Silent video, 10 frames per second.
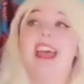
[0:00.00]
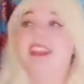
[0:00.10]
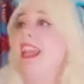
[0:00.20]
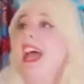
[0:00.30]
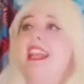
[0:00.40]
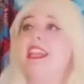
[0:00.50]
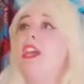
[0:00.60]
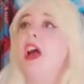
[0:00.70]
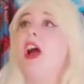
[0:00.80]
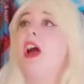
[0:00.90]
Let it
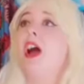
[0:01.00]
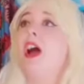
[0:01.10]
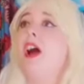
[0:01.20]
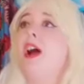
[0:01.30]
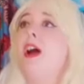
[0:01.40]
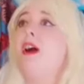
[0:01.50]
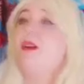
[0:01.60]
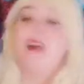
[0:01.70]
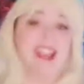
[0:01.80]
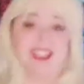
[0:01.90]

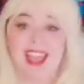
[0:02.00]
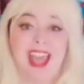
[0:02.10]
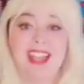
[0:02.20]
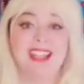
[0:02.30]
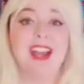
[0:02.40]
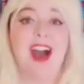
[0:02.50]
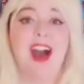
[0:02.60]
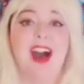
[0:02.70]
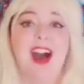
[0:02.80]
go, let it go.